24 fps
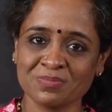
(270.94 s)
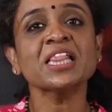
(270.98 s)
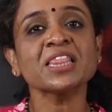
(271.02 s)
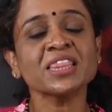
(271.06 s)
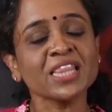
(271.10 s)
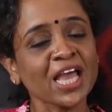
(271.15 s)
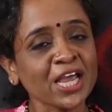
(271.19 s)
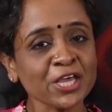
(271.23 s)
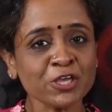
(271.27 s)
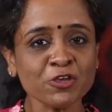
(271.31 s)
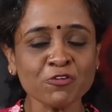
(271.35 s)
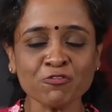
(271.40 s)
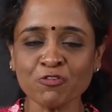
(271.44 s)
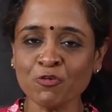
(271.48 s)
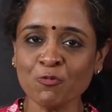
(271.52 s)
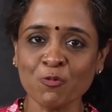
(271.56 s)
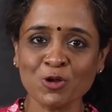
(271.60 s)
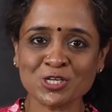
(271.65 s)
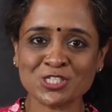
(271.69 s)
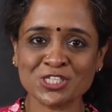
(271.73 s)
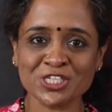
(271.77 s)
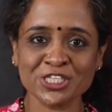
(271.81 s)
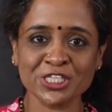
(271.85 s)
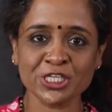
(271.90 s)
Thank you for
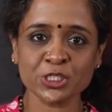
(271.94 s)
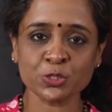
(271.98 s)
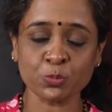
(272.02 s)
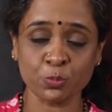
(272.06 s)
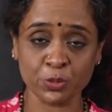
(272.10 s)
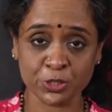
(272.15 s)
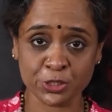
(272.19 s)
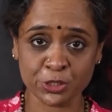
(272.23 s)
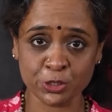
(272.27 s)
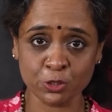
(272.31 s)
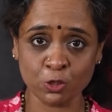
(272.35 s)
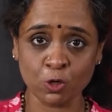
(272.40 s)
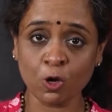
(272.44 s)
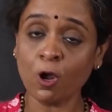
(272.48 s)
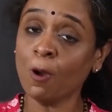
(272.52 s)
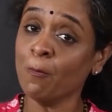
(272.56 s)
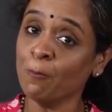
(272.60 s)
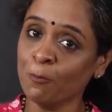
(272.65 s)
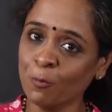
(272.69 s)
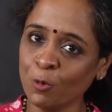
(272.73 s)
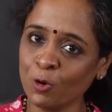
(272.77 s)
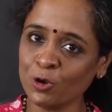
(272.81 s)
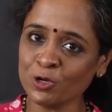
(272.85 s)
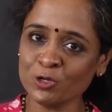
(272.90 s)
watching this video.
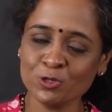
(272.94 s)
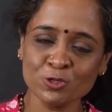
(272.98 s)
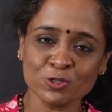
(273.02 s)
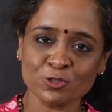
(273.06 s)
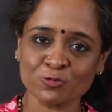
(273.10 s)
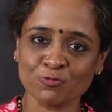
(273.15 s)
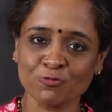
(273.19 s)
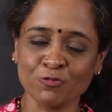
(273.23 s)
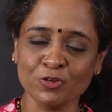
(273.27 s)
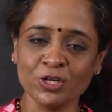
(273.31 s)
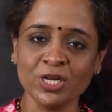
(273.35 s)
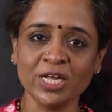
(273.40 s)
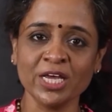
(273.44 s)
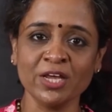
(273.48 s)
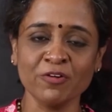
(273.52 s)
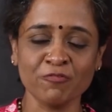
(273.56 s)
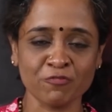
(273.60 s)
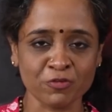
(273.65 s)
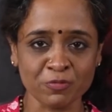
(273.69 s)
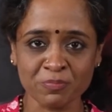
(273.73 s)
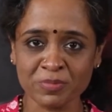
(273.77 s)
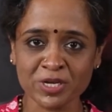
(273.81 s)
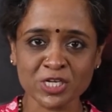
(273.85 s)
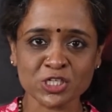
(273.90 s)
More useful
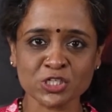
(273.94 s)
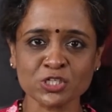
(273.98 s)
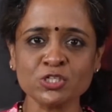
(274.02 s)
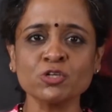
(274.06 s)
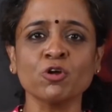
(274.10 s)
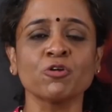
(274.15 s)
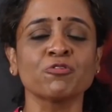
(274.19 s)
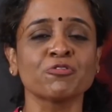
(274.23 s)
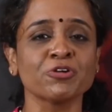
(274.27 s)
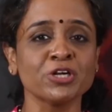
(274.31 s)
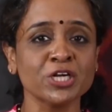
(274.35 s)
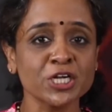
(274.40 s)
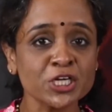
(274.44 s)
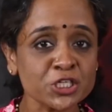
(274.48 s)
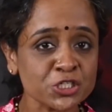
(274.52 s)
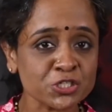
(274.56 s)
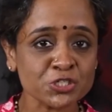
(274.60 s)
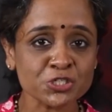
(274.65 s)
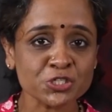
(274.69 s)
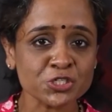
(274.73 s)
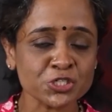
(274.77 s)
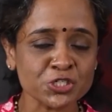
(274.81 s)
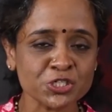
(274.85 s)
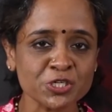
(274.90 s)
information on
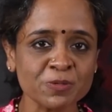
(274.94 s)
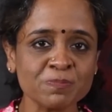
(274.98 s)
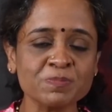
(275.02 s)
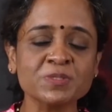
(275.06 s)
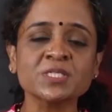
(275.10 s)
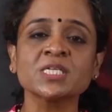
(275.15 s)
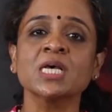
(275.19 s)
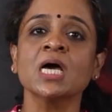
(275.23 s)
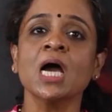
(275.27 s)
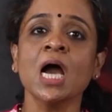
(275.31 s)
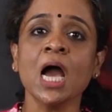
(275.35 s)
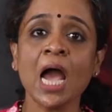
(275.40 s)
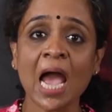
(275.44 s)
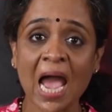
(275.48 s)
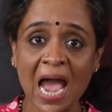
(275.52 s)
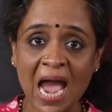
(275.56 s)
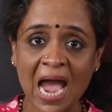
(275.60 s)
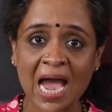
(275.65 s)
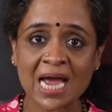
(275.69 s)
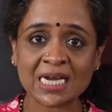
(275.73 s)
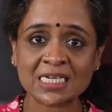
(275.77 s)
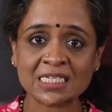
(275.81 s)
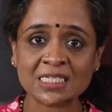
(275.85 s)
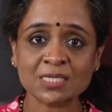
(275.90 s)
relationships
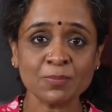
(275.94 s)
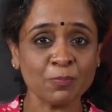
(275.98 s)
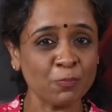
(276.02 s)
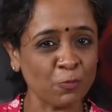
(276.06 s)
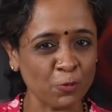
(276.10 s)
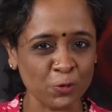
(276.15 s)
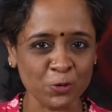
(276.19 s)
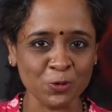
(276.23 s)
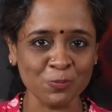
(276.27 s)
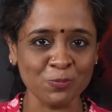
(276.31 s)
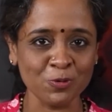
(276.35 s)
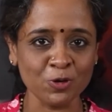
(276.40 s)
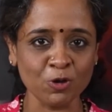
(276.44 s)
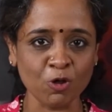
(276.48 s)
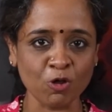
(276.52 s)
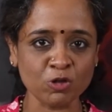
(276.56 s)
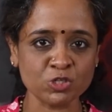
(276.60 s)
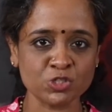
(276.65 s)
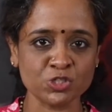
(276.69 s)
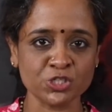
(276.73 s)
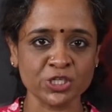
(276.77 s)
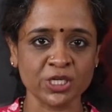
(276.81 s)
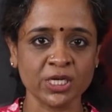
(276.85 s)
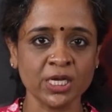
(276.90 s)
at
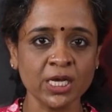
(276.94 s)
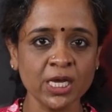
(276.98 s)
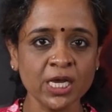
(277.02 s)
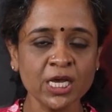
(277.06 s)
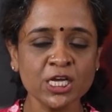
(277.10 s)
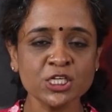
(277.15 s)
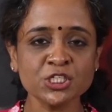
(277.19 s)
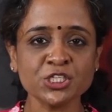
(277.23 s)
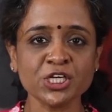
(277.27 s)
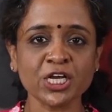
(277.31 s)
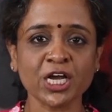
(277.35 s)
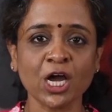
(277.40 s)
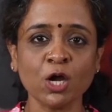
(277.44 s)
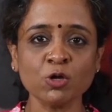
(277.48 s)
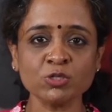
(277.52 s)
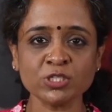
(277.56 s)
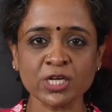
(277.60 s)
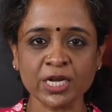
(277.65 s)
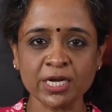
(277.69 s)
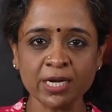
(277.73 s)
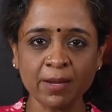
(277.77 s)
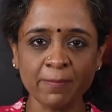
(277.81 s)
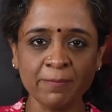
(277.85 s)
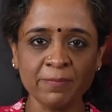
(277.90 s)
Bonobology. Check out
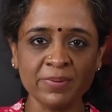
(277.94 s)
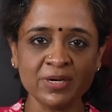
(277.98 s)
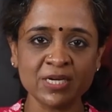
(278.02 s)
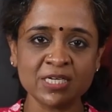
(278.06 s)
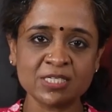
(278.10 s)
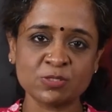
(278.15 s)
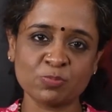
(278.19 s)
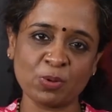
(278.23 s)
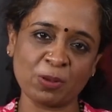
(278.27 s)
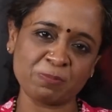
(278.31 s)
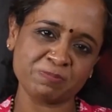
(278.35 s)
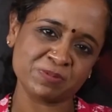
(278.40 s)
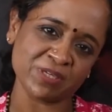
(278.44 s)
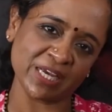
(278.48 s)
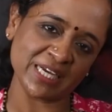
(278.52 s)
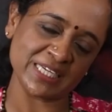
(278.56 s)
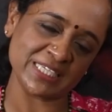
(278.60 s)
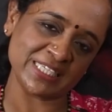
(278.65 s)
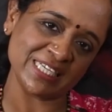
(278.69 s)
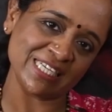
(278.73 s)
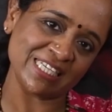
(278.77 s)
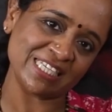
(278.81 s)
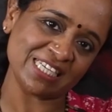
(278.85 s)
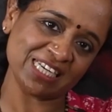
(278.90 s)
our numbers, website
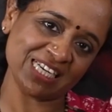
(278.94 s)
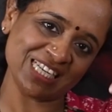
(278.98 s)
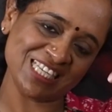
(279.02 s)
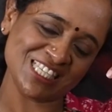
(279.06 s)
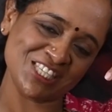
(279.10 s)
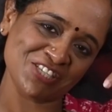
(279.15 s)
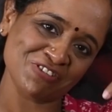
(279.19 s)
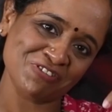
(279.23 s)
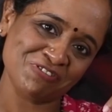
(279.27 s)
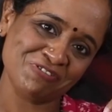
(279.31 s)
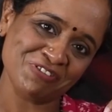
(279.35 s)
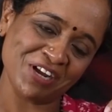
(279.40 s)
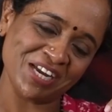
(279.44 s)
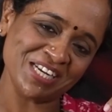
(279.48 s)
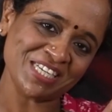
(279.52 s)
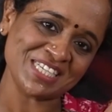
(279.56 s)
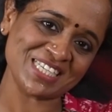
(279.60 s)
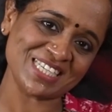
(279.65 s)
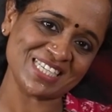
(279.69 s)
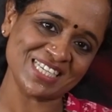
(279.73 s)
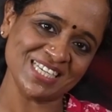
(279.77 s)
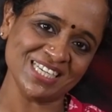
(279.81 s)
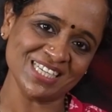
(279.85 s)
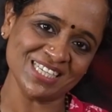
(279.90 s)
details right
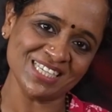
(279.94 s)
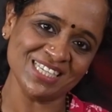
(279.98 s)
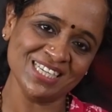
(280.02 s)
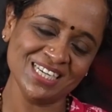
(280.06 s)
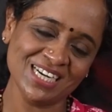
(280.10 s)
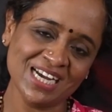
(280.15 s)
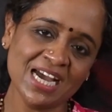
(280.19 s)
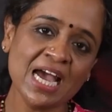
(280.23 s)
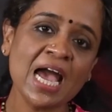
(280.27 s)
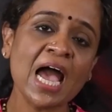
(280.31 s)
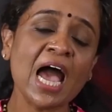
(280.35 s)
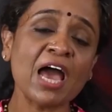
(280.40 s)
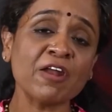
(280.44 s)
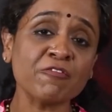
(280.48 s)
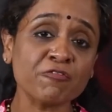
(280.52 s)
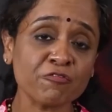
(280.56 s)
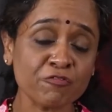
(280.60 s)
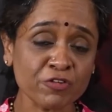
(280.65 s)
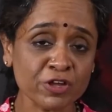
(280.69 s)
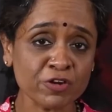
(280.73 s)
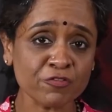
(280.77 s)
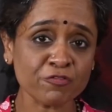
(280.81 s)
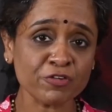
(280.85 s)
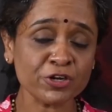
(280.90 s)
here. And
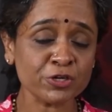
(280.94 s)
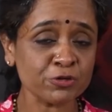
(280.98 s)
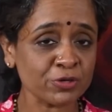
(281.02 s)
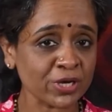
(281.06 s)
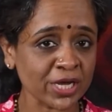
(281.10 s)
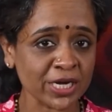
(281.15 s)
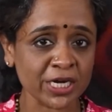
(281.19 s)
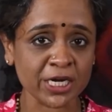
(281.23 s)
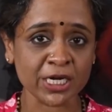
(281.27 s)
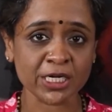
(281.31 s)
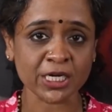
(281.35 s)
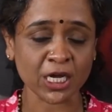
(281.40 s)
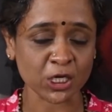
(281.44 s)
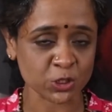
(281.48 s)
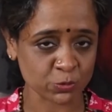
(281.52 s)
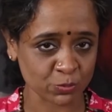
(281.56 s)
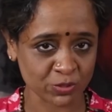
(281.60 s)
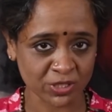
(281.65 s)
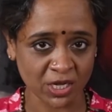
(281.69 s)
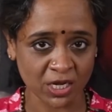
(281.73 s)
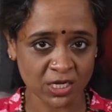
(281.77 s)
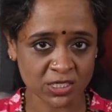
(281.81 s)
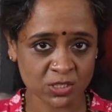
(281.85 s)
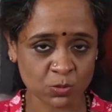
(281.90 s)
feel free to get in touch
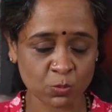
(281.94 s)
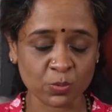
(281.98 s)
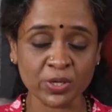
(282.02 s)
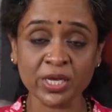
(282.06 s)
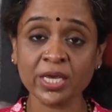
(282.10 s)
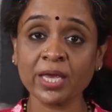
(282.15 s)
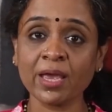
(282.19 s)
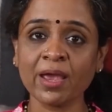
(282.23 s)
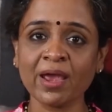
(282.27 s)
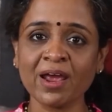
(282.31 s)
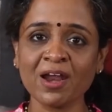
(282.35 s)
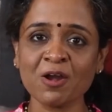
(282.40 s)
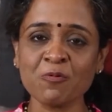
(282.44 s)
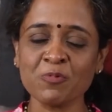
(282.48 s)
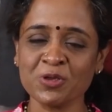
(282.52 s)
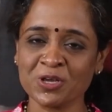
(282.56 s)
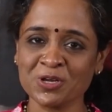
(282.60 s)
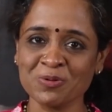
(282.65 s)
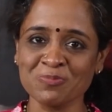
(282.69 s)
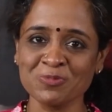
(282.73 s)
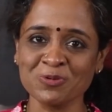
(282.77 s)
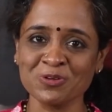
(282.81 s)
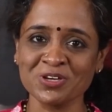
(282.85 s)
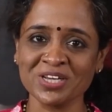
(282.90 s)
with us. We care, we
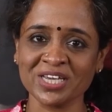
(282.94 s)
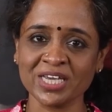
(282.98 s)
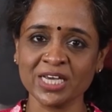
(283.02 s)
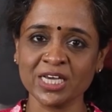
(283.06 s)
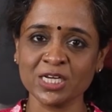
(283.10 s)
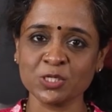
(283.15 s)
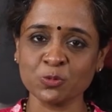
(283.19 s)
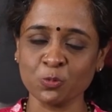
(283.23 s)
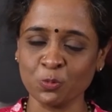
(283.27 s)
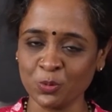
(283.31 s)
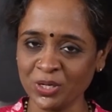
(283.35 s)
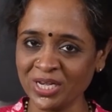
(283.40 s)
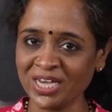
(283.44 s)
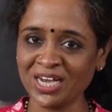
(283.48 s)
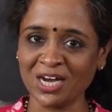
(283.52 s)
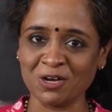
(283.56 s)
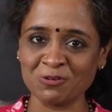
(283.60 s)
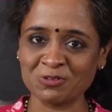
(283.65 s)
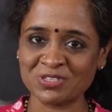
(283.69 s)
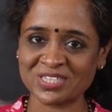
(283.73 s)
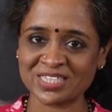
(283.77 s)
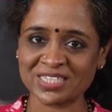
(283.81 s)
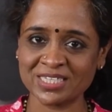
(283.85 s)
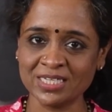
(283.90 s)
communicate, we
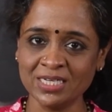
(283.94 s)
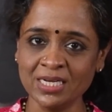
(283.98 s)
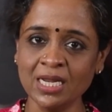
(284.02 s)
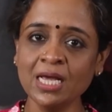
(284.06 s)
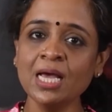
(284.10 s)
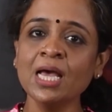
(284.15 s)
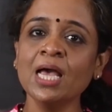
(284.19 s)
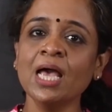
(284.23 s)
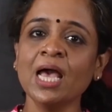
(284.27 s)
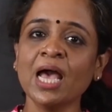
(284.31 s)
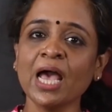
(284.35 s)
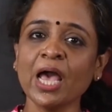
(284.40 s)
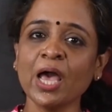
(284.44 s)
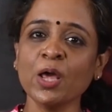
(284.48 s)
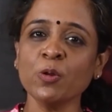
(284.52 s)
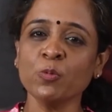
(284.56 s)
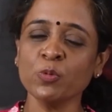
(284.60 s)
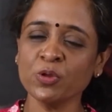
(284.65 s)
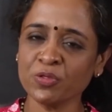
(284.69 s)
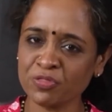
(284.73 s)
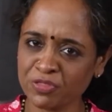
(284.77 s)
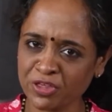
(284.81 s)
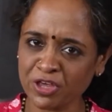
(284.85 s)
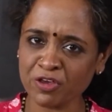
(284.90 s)
counsel, and
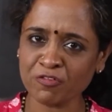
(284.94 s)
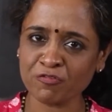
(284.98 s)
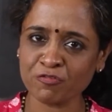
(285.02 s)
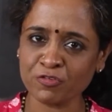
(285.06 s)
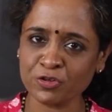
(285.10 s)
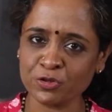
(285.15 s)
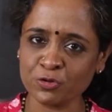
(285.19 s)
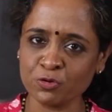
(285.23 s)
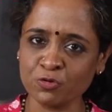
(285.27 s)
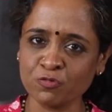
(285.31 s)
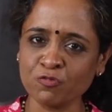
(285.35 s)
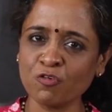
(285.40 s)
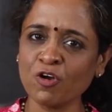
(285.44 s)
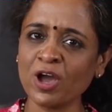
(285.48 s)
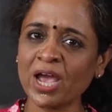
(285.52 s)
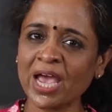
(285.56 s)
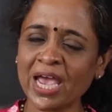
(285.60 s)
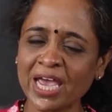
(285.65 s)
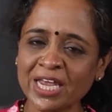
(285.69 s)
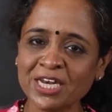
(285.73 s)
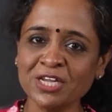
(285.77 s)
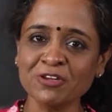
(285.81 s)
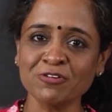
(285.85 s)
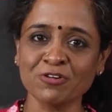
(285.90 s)
we're there for you for
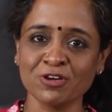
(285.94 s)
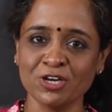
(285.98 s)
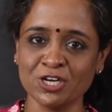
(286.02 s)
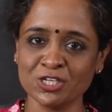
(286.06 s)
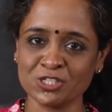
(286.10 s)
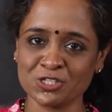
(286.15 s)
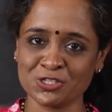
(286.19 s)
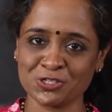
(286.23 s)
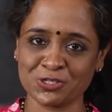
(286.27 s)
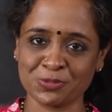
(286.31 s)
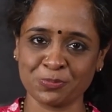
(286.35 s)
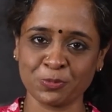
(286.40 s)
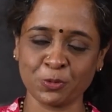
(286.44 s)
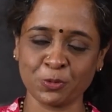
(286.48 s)
any relationship